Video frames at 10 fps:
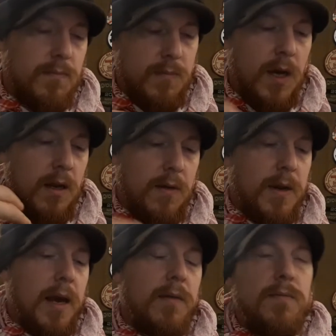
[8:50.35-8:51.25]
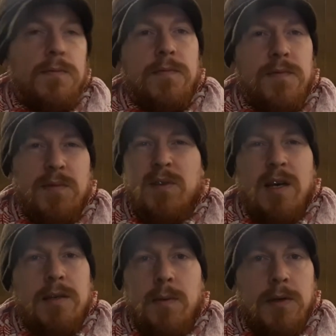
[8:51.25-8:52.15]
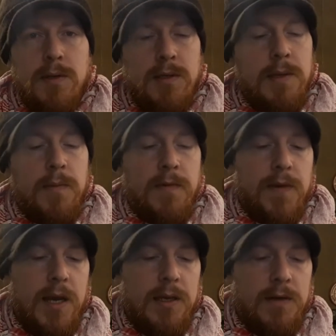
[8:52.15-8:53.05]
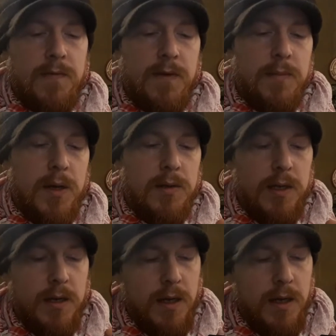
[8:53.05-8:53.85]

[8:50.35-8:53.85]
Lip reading: hollowed out, just, I suppose, a simplification for the moulding.